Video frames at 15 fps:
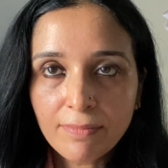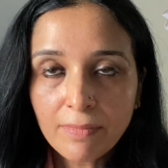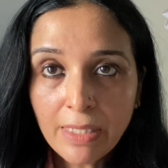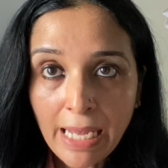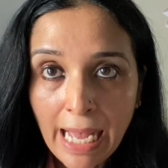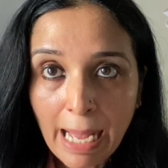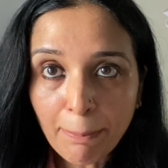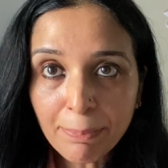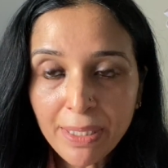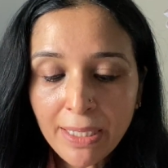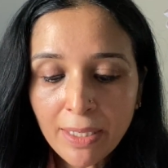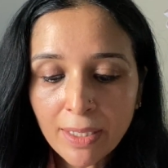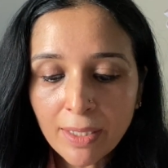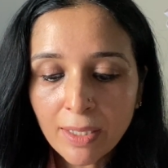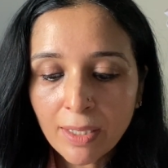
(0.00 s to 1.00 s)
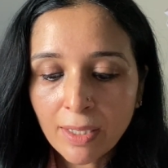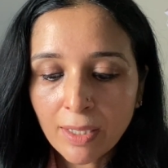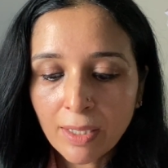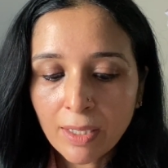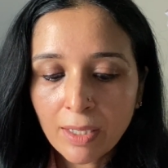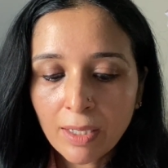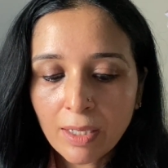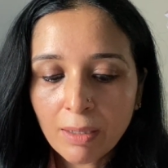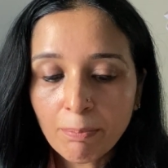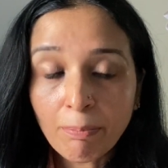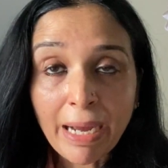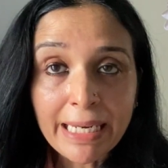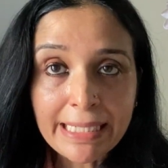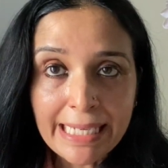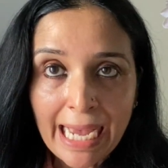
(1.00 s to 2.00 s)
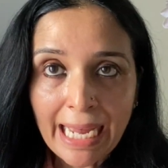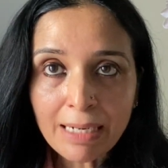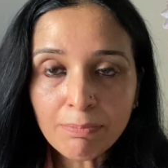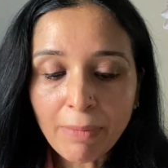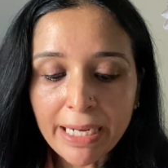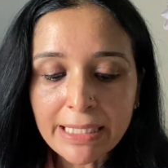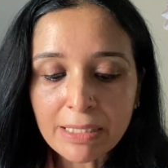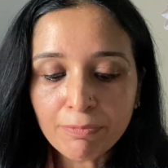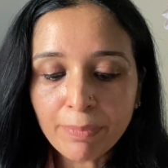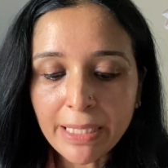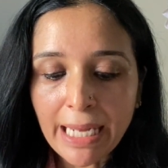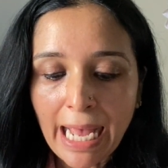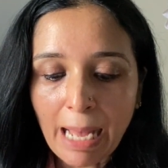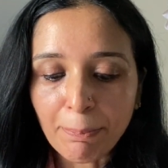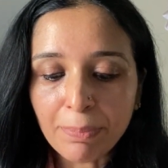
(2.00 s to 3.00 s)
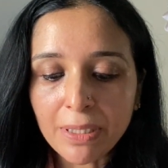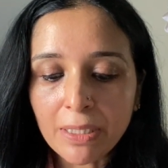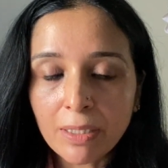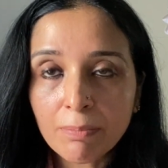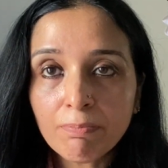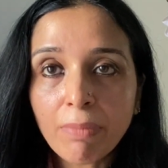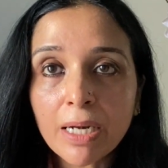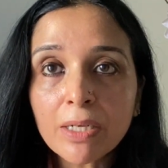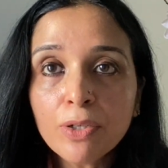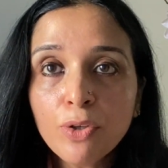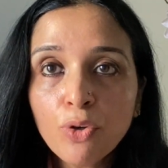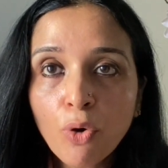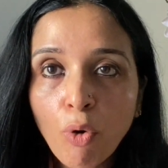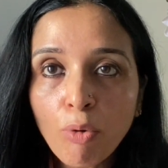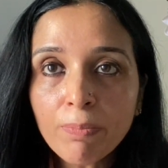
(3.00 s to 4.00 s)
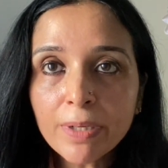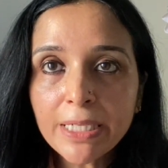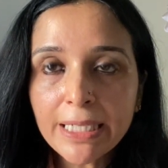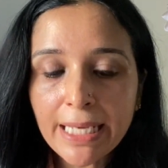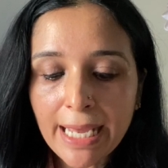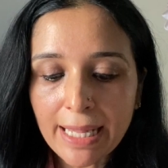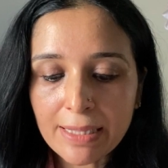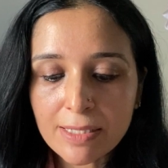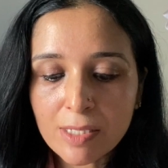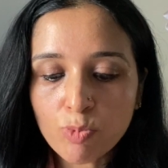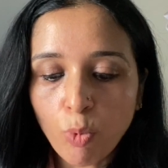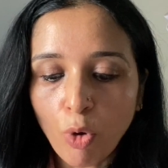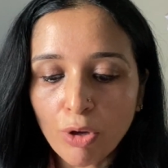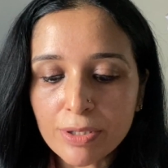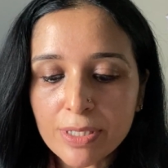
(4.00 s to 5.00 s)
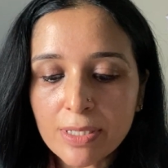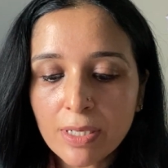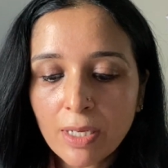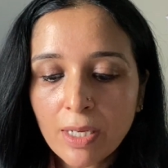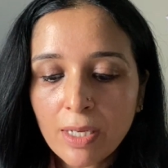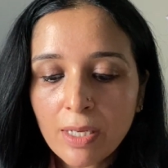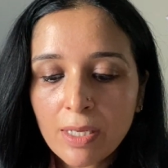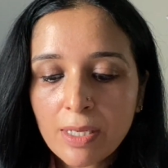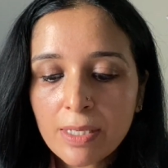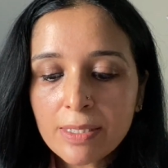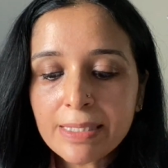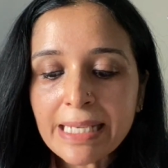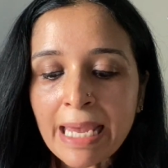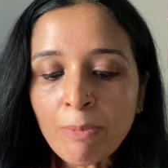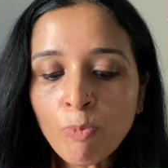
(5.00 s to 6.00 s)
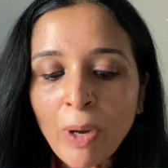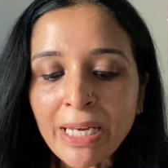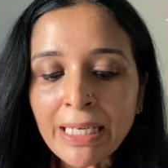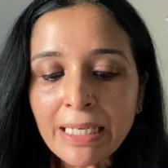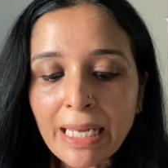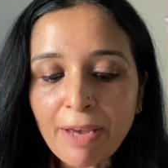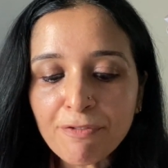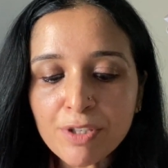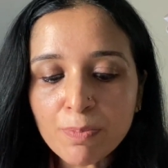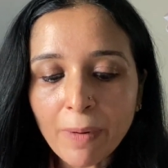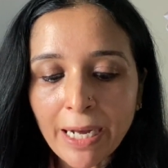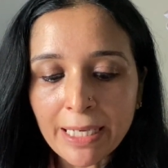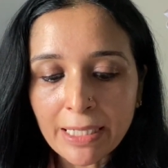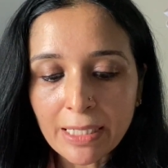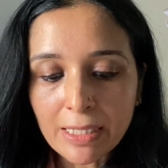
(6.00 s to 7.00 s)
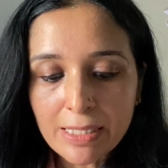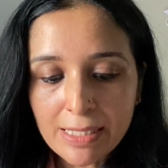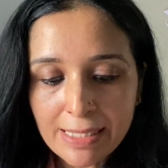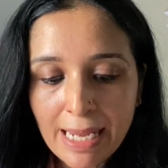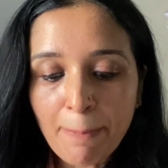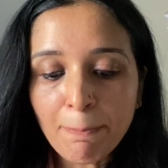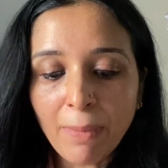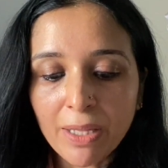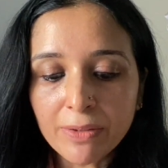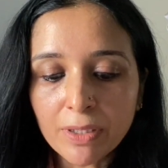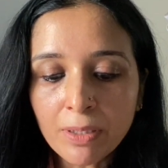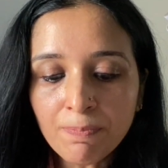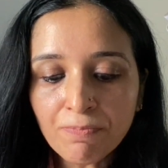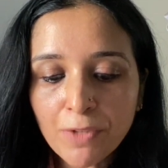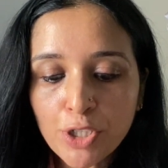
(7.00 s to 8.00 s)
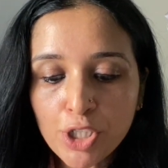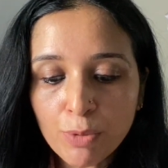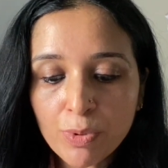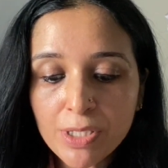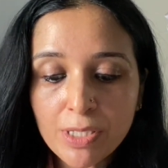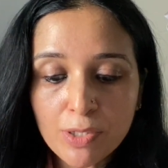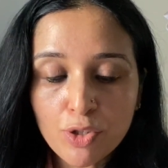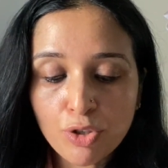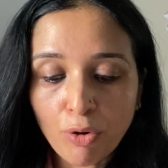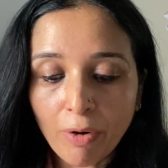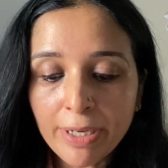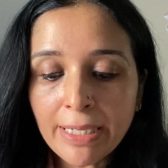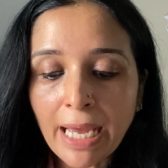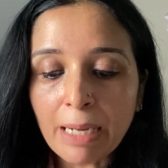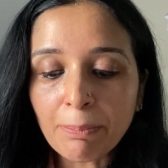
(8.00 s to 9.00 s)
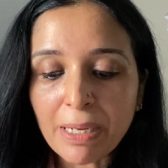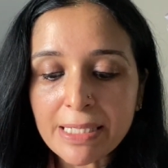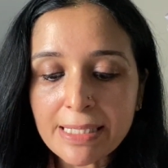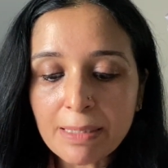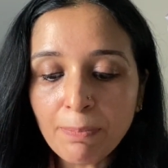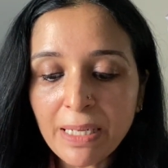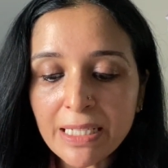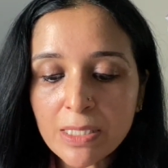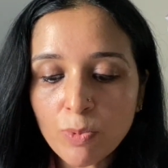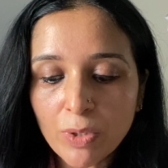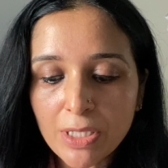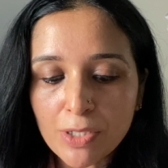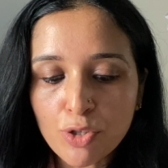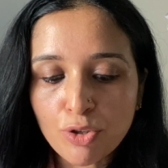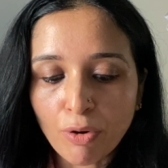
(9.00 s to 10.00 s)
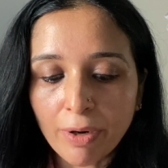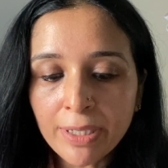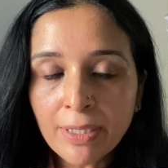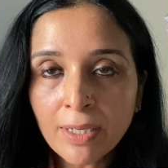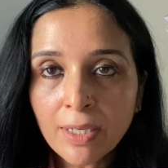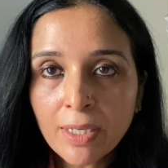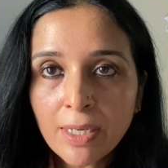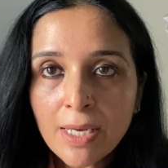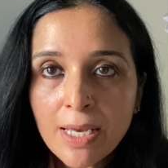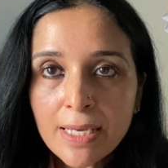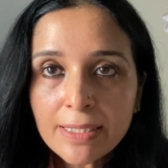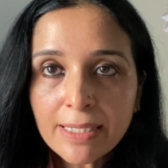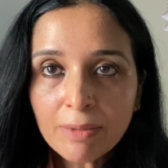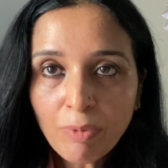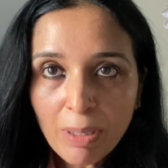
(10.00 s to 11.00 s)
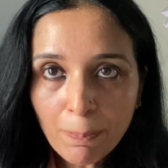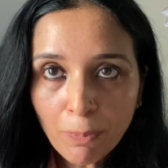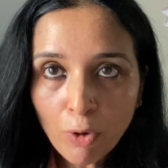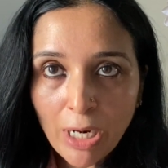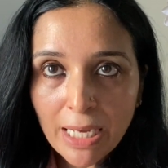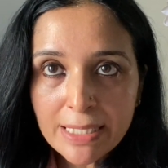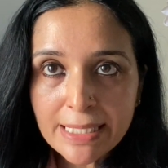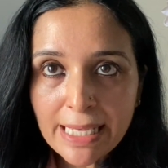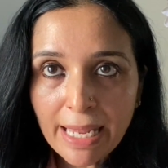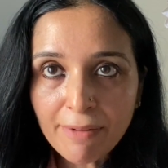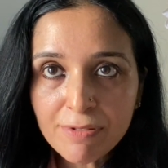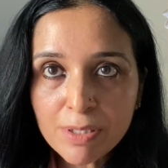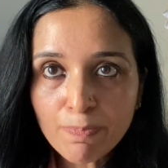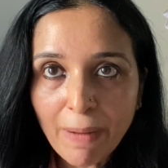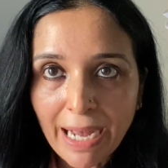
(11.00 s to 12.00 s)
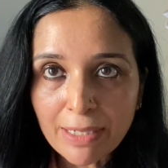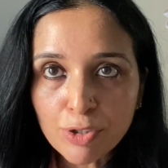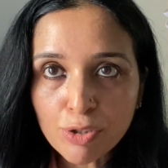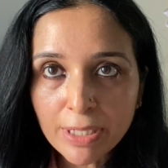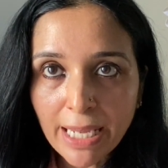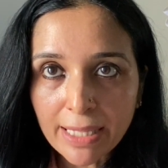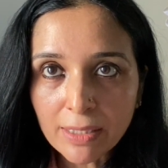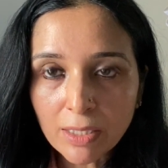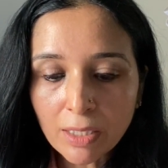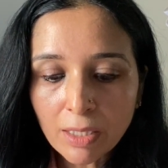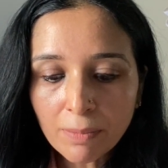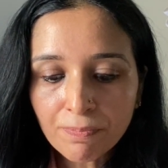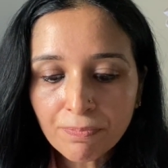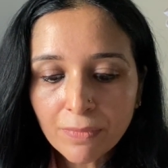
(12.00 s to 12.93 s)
Happy? My dad might have been happy, but nobody else was. Same when he left my stepmother, she was destroyed and my siblings were destroyed. Did we pull ourselves back together?